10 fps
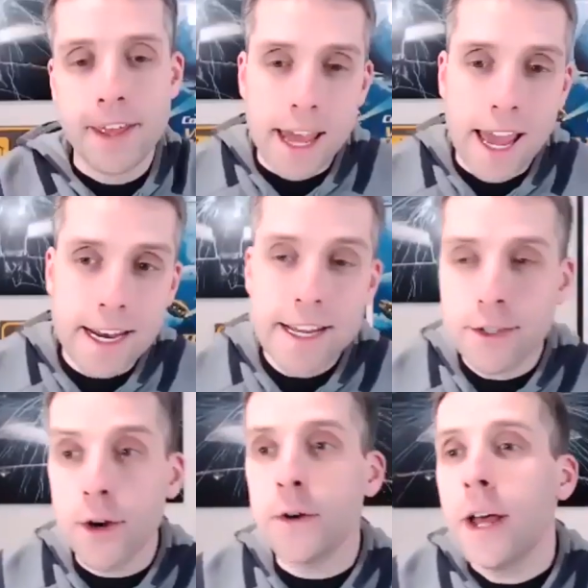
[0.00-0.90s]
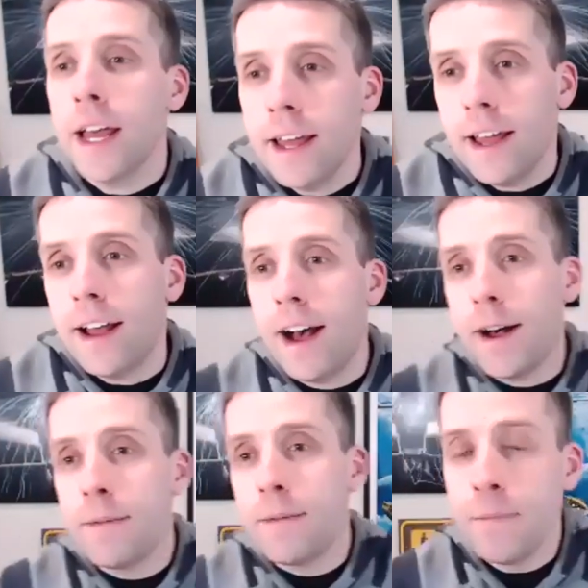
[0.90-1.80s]
Andy. So
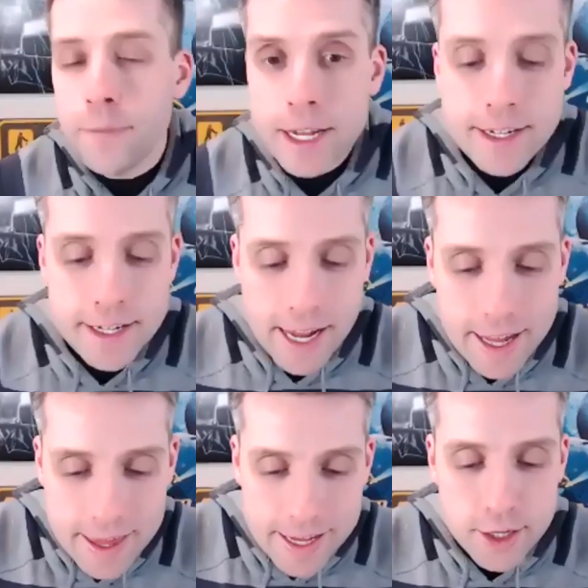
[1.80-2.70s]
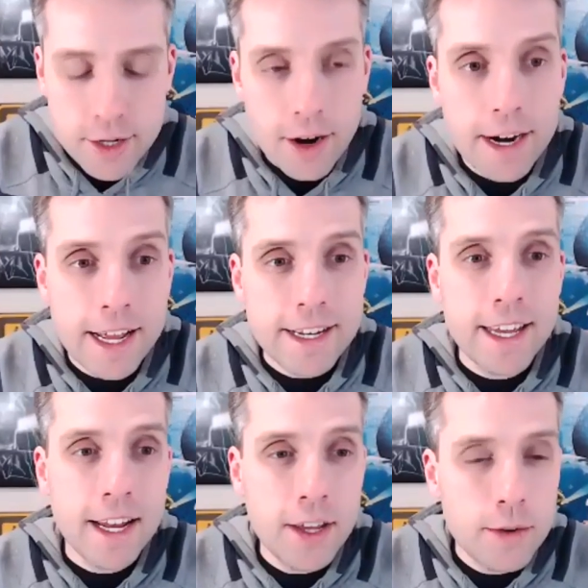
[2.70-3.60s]
um, just to get things started,
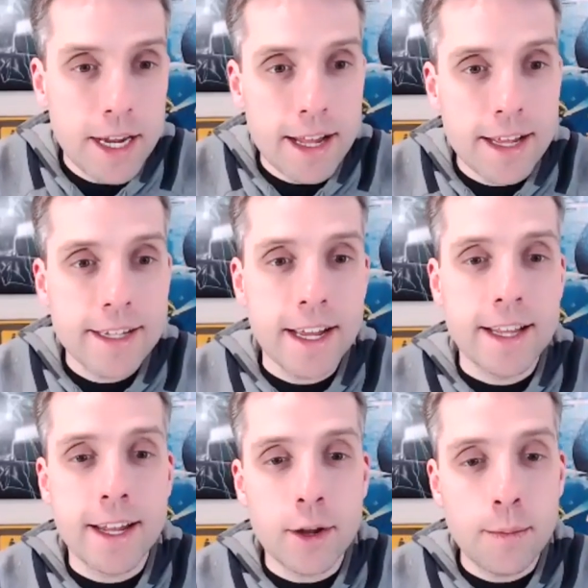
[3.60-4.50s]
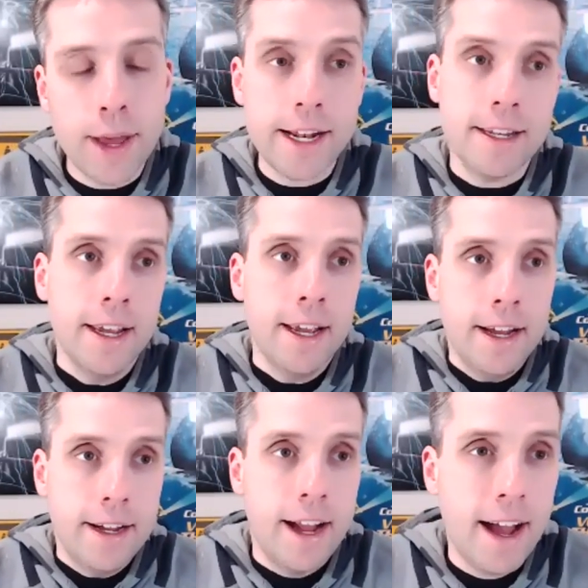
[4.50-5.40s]
can you tell us a little bit
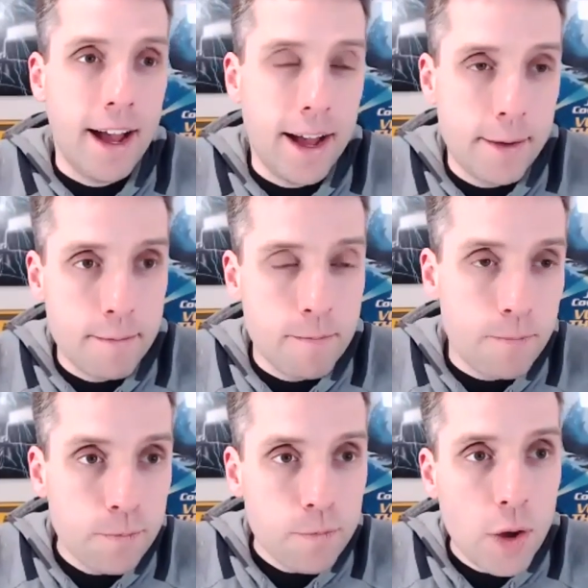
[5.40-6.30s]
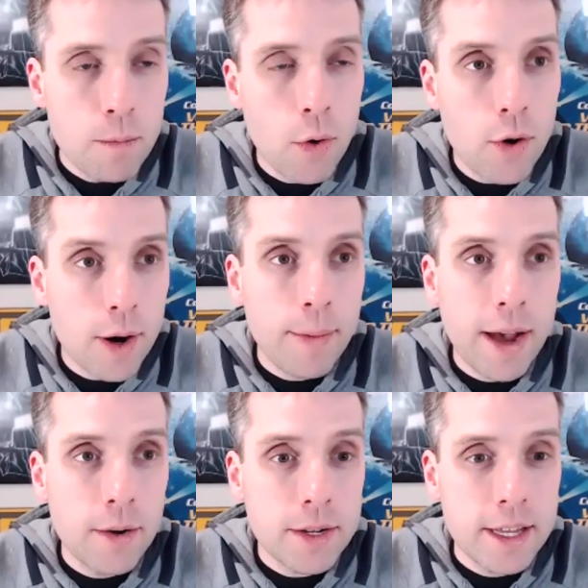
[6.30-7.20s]
um, more
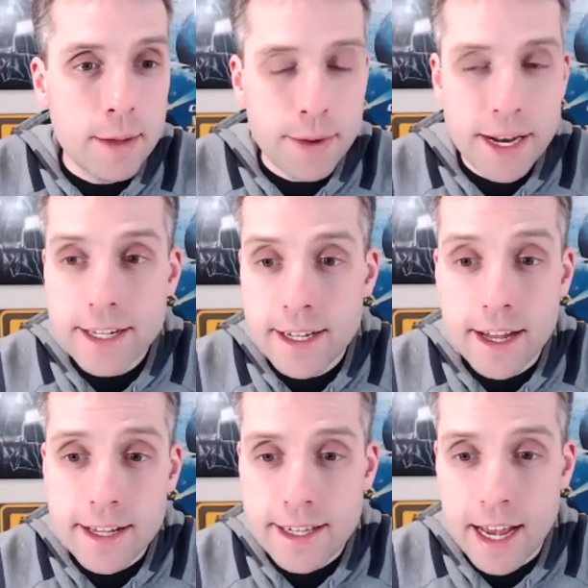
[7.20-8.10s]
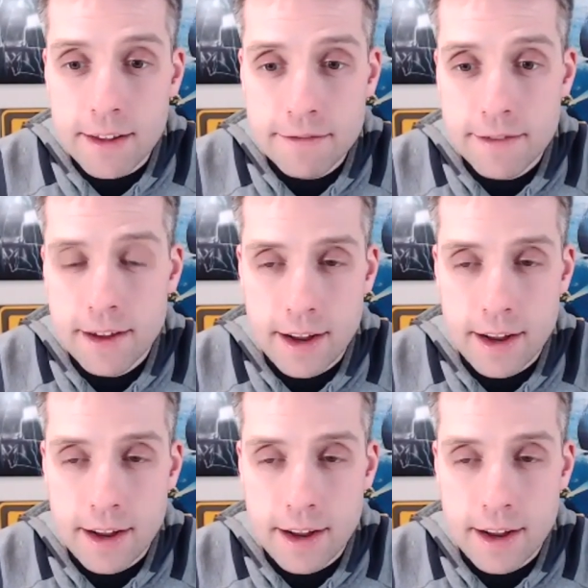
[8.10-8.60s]
about the peninsula itself?